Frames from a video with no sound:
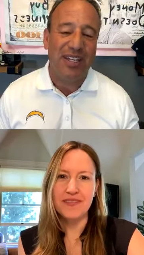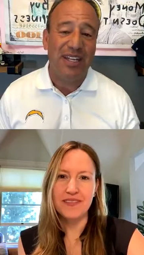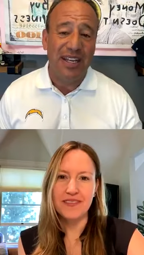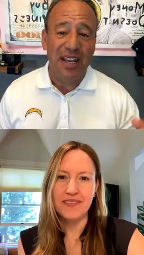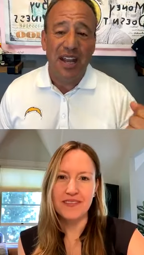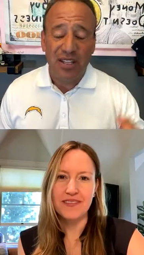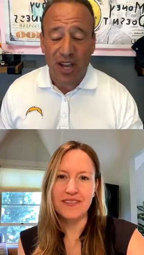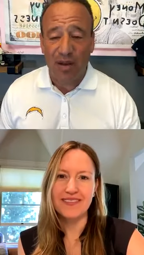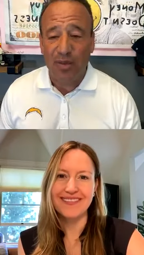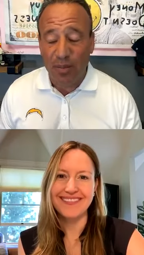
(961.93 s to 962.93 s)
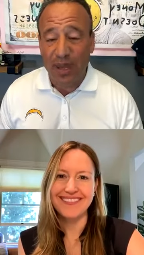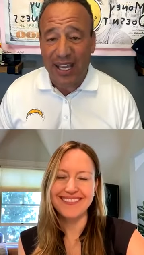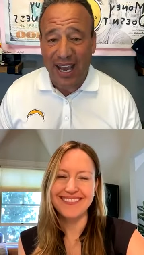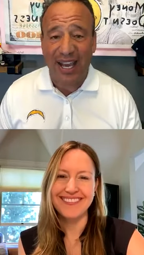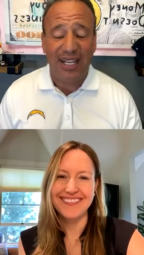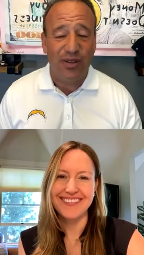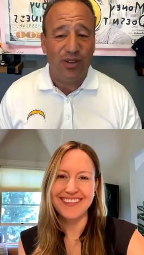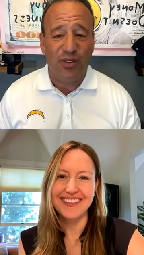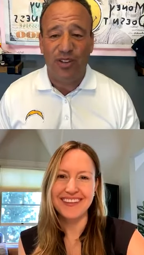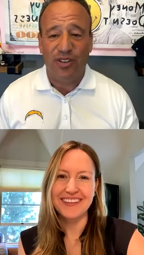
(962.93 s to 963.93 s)
Speaker 1: and taught him to be kind to his
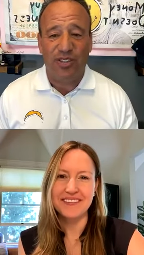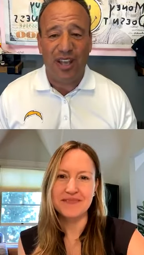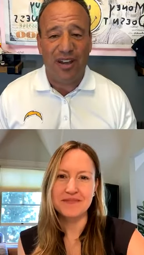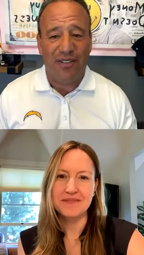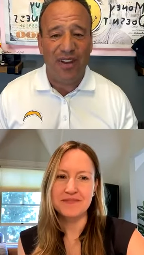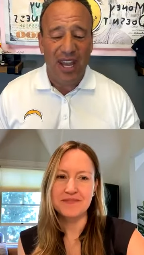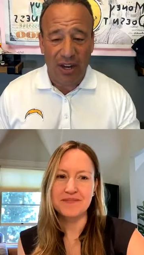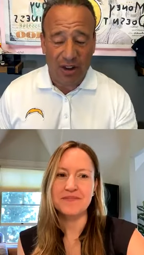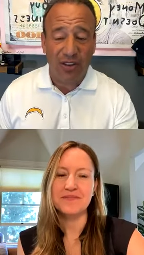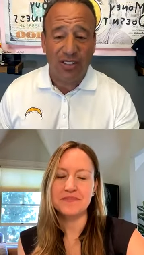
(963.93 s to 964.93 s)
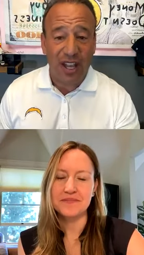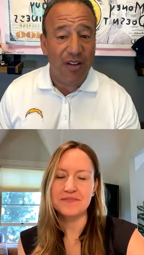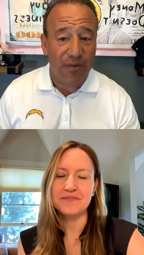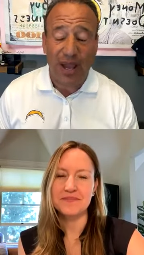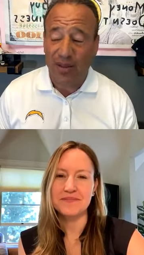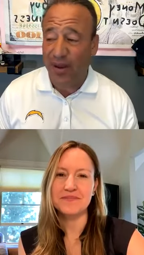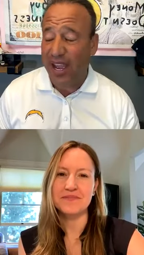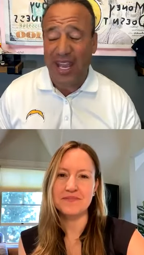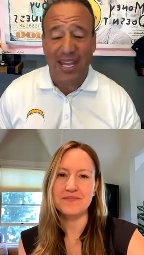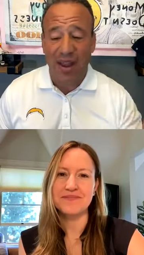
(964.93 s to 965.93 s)
future self and herself by the way
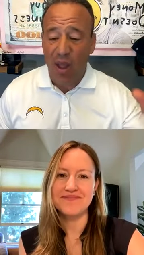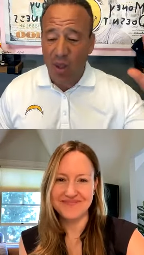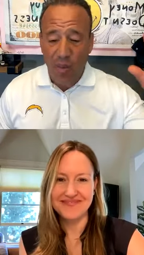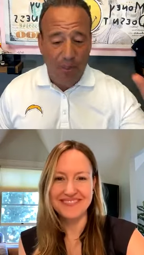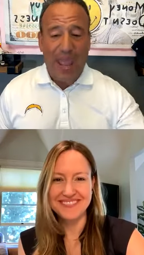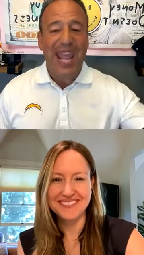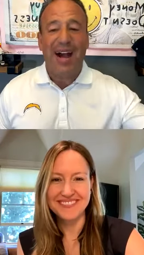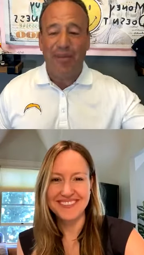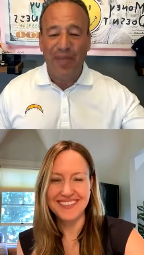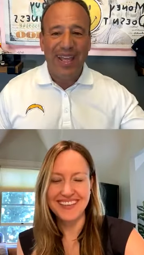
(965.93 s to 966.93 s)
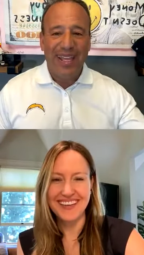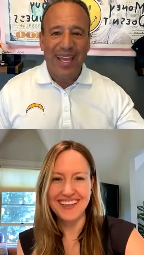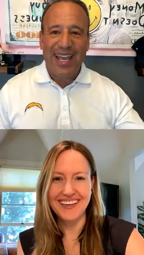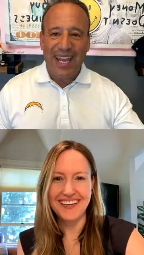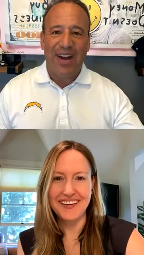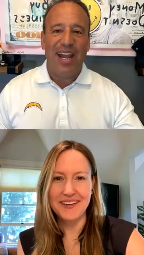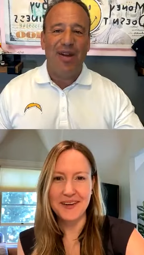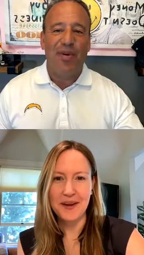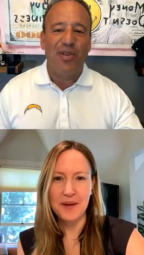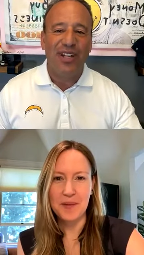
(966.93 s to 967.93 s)
and bam here I am
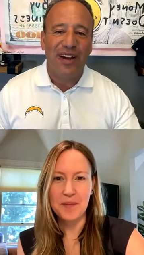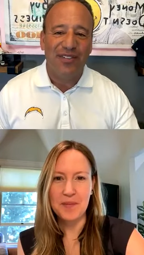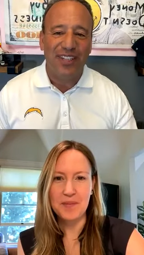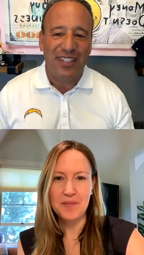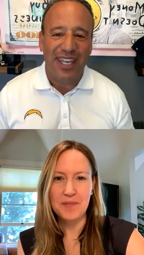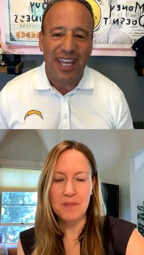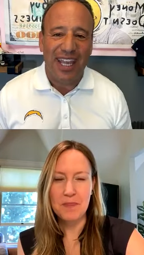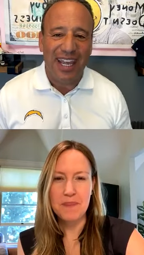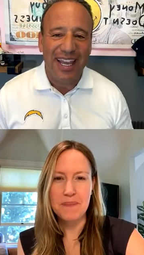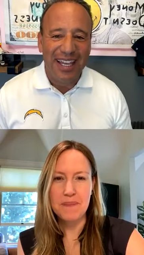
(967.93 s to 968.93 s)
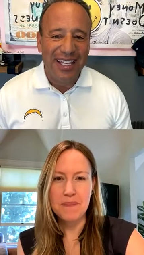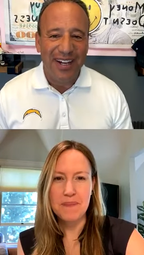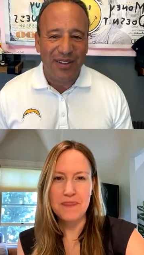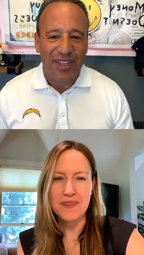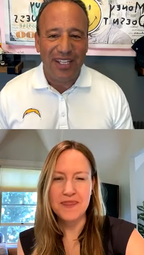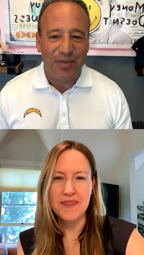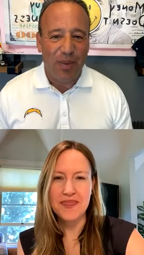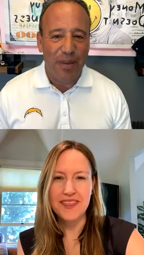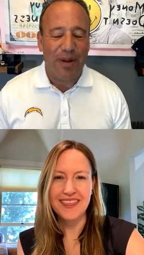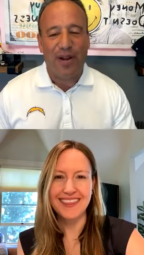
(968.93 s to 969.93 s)
old enough to see, you know, these
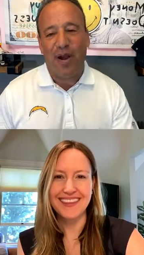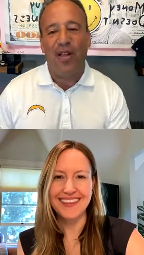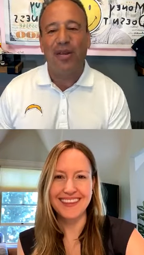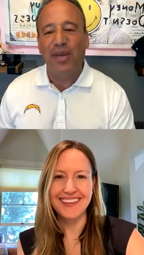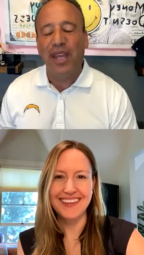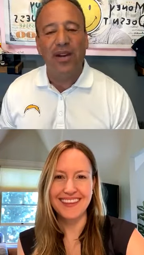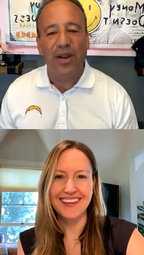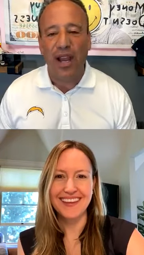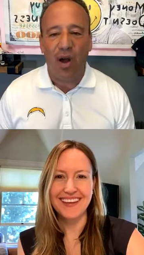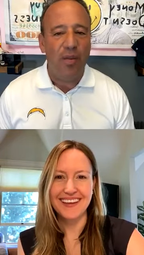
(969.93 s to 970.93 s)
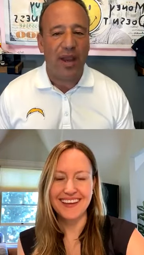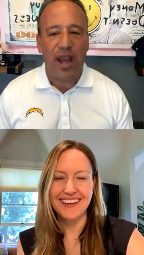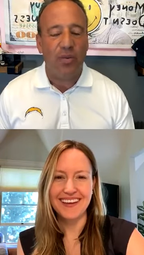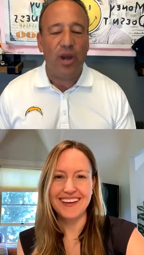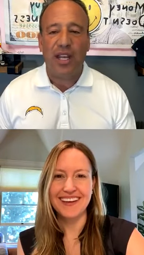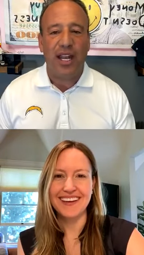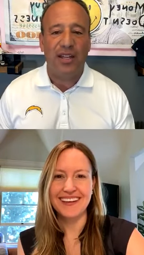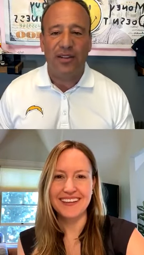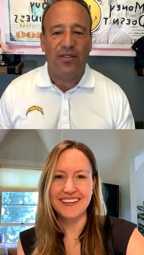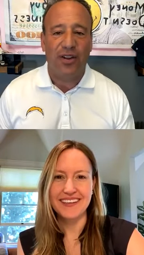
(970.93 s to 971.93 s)
people are calling me going, oh my God, what can I
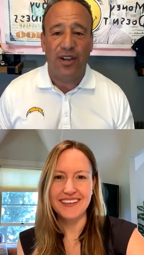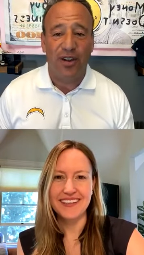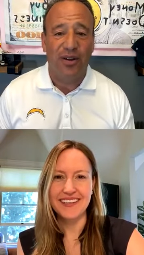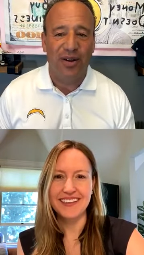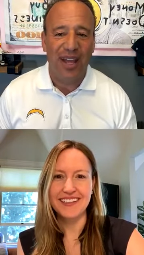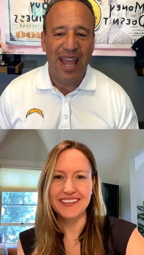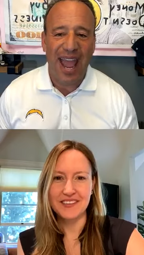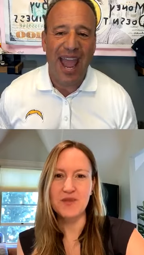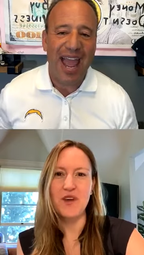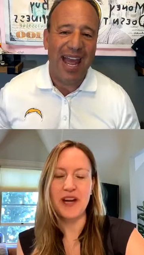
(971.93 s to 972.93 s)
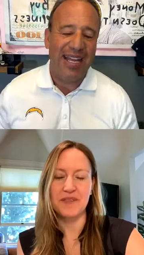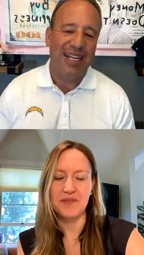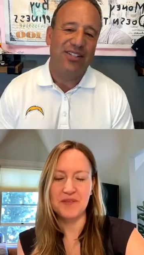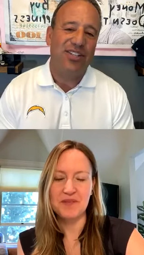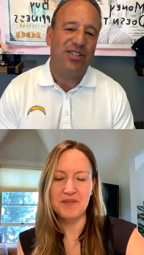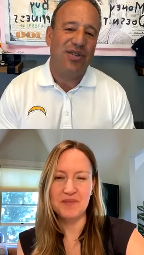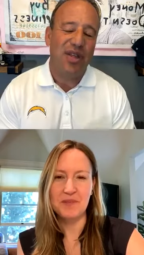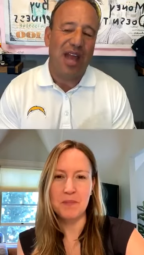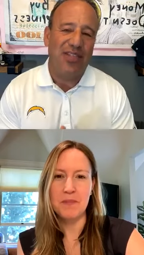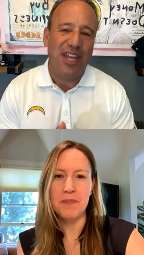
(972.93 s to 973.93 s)
do for you? And it's just, I
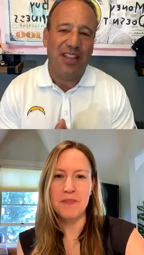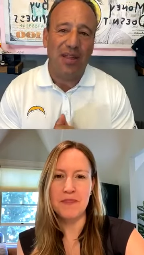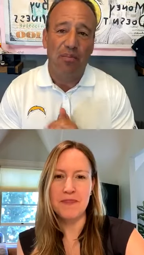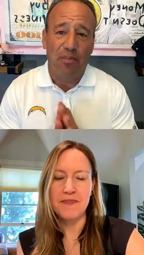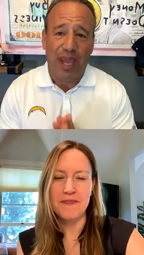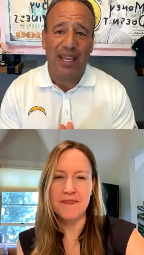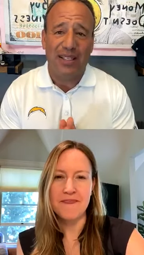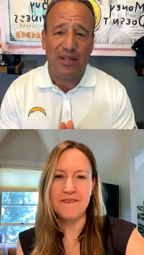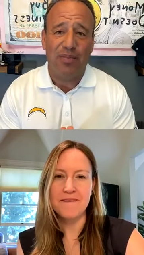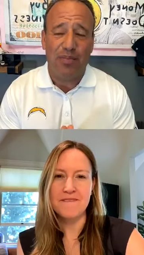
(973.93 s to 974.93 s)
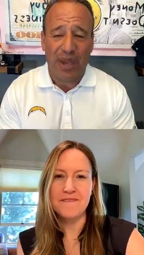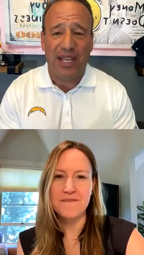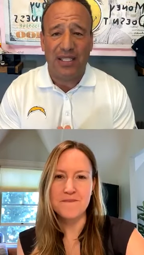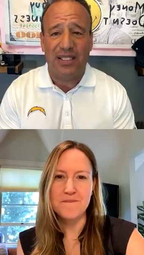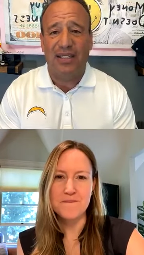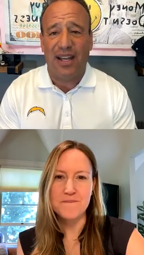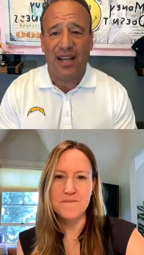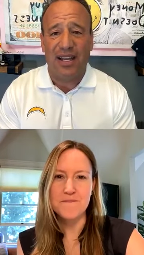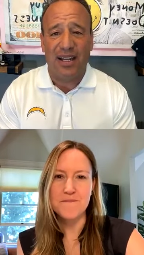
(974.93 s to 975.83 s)
think the right. biggest, biggest, uh,